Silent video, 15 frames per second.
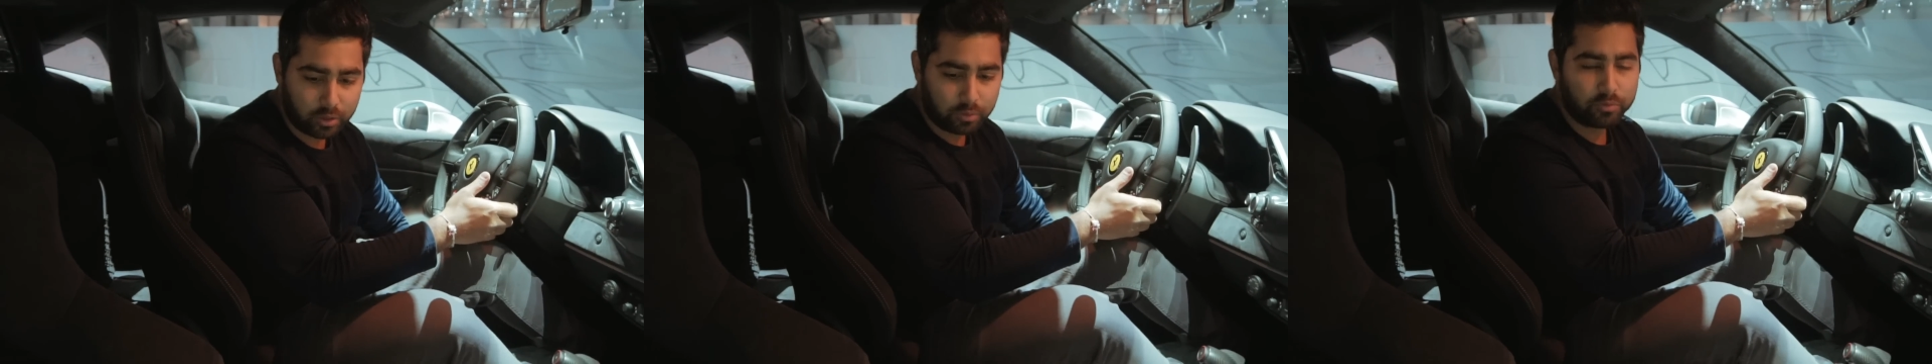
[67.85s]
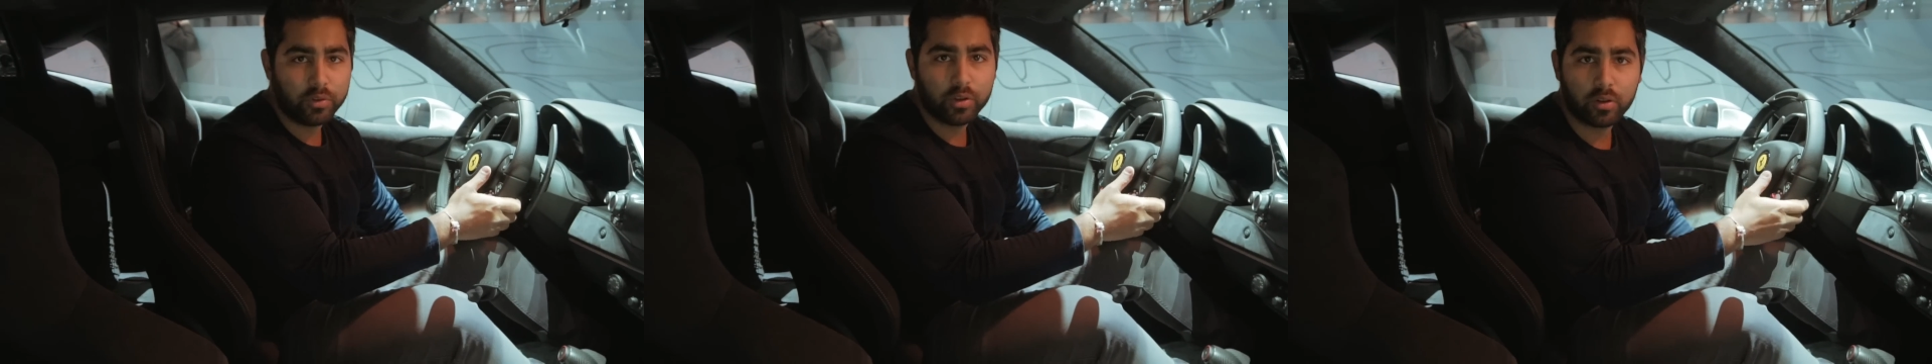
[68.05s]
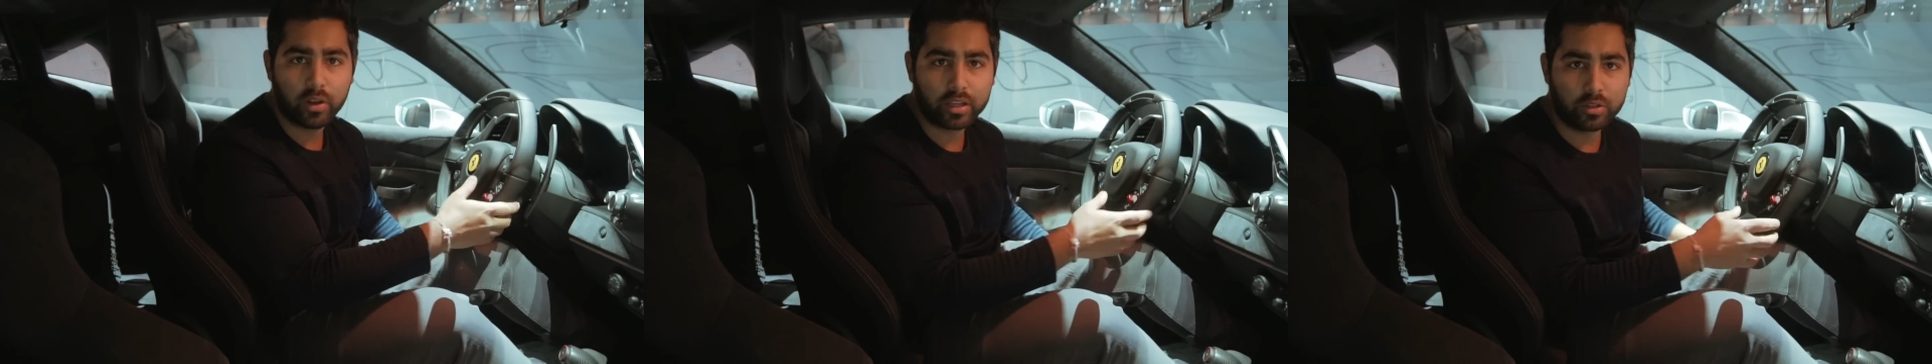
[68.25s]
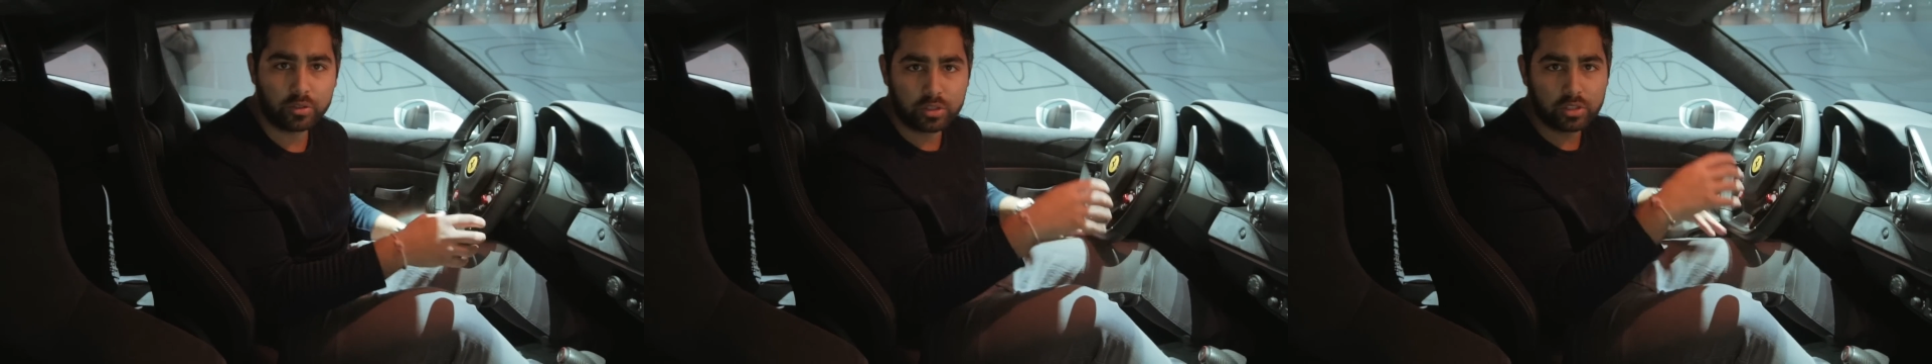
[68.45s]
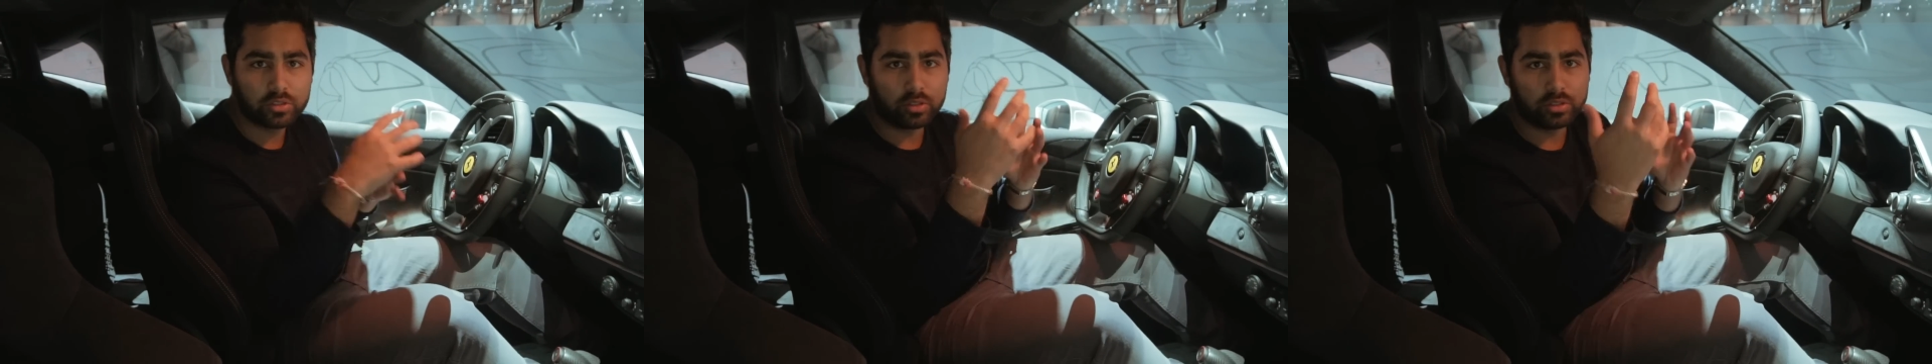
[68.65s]
You feel like you're
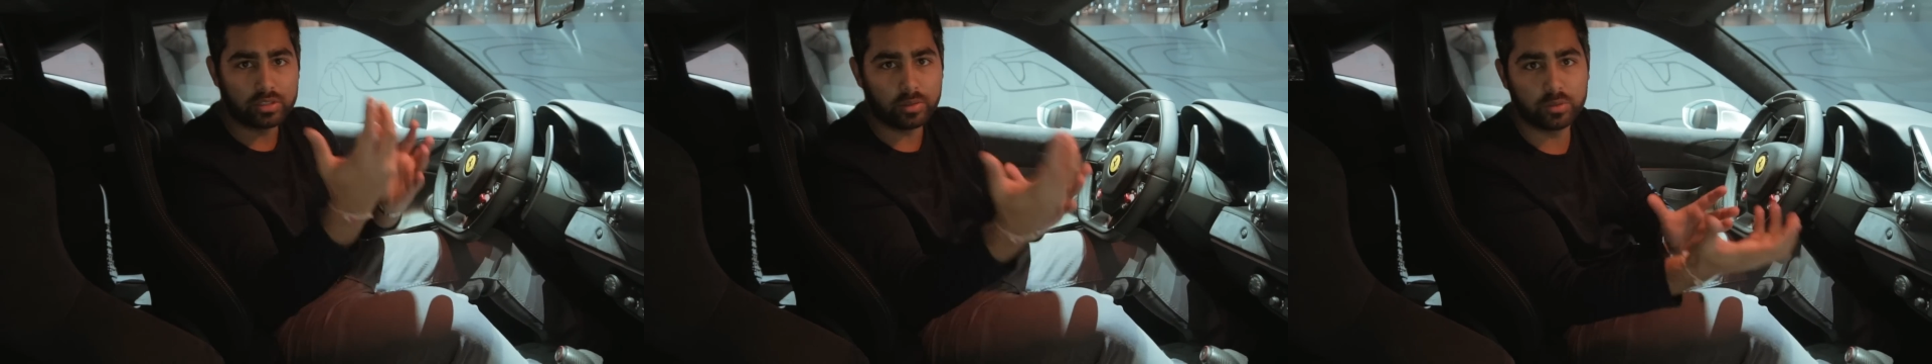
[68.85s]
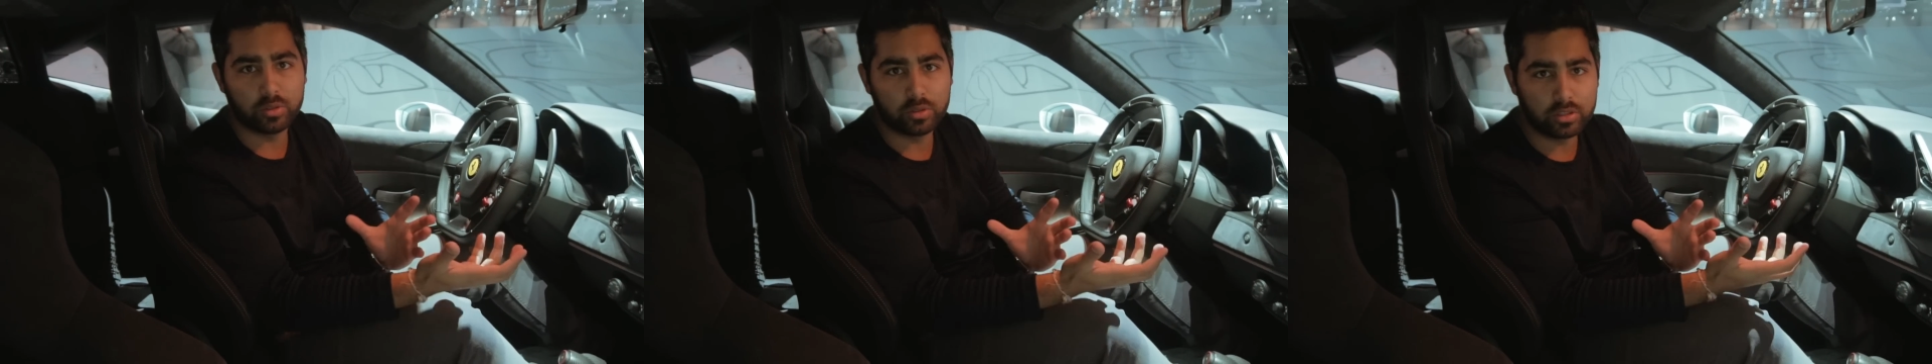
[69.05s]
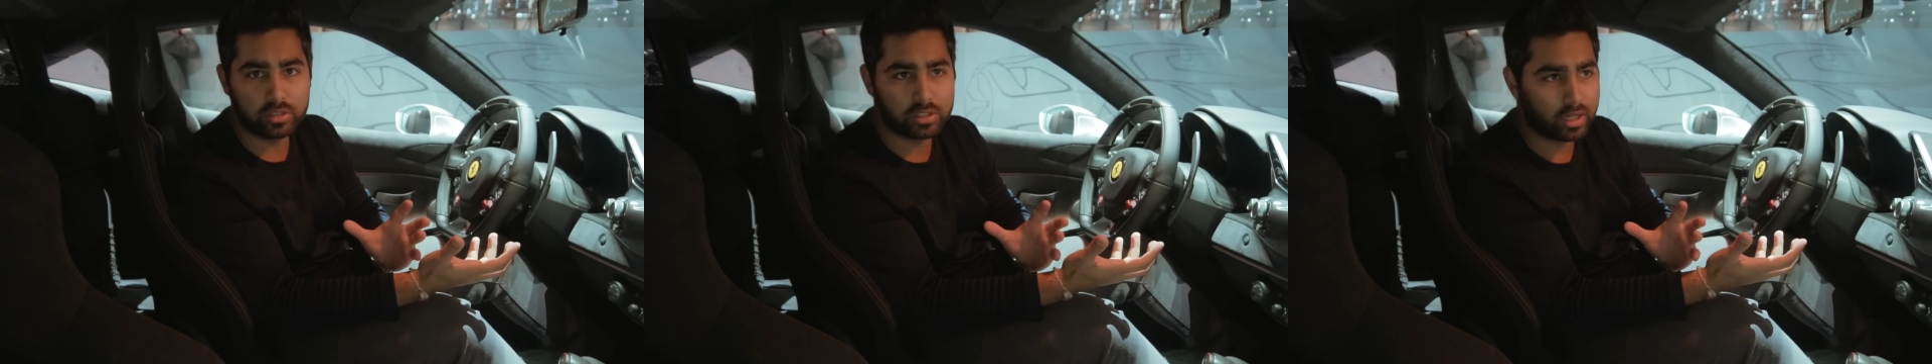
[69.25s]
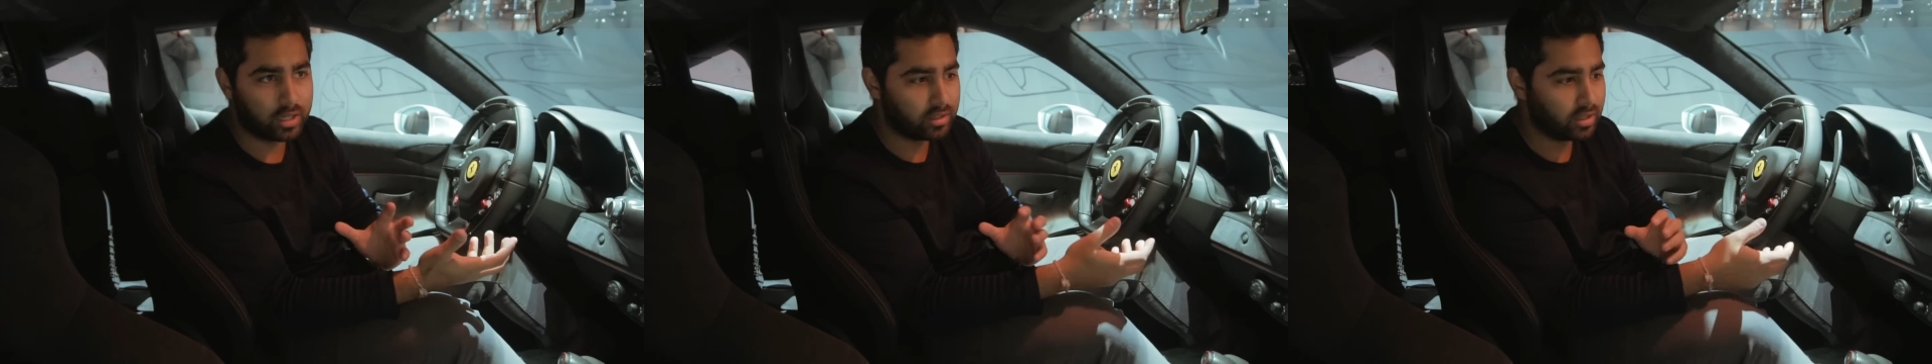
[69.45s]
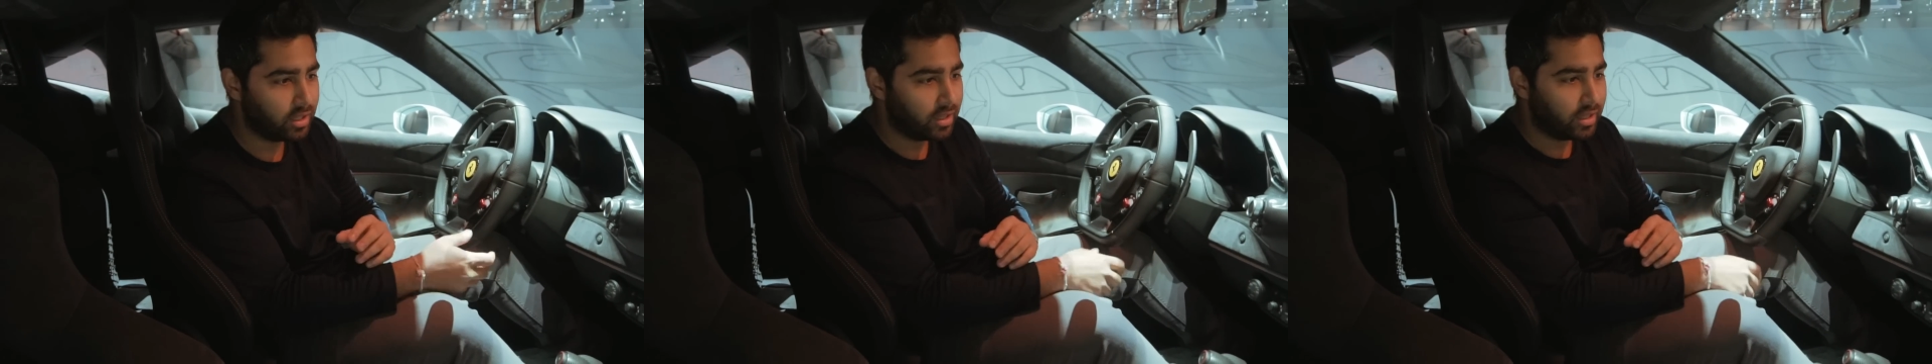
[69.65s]
just on some sort of
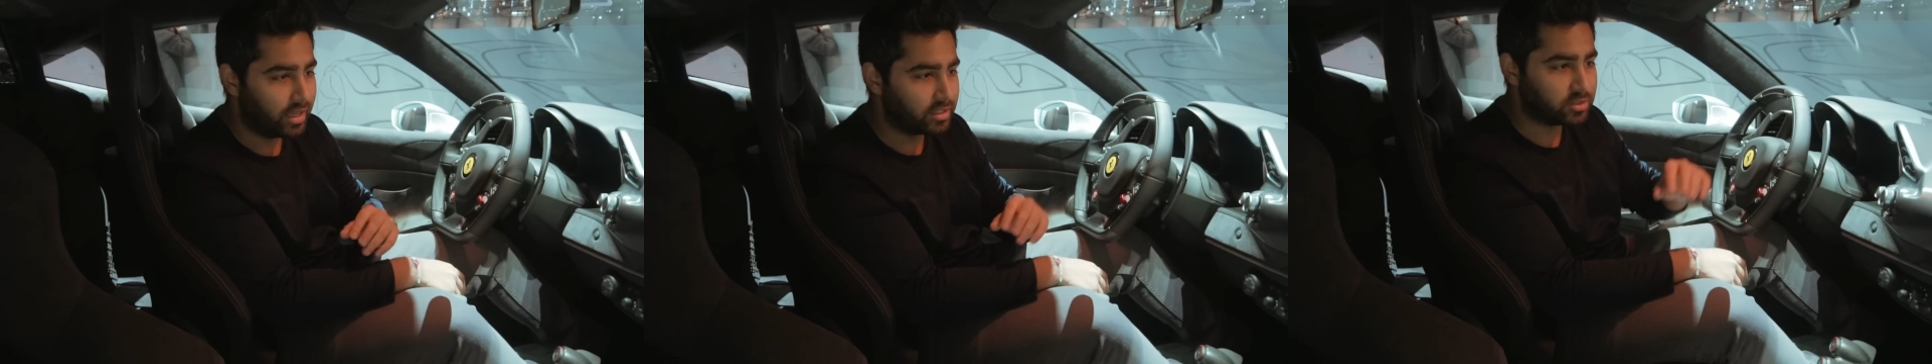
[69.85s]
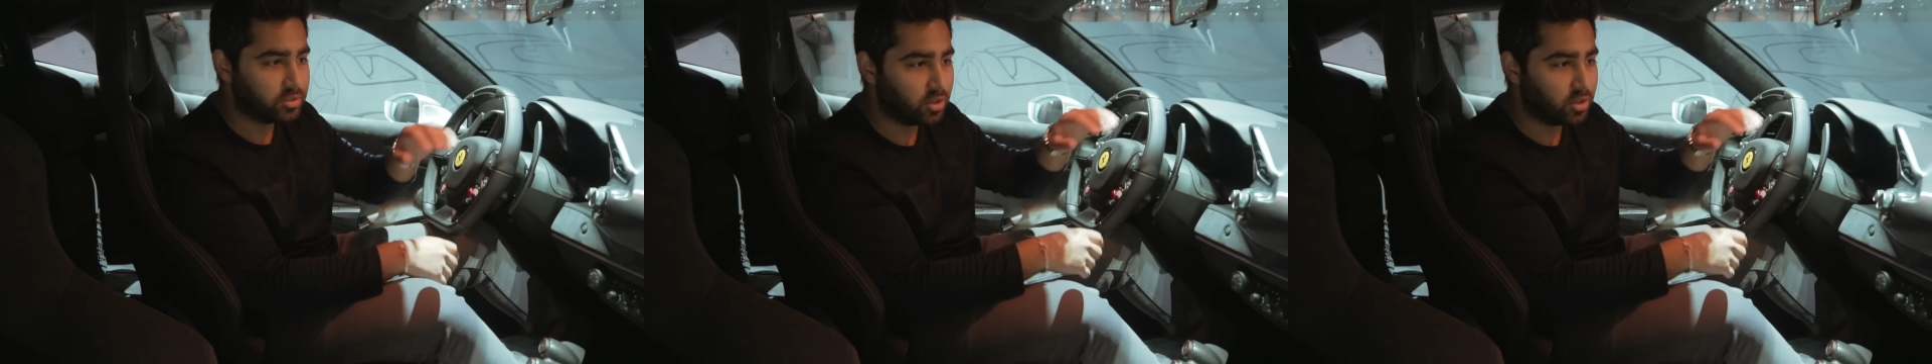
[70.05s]
shell. It's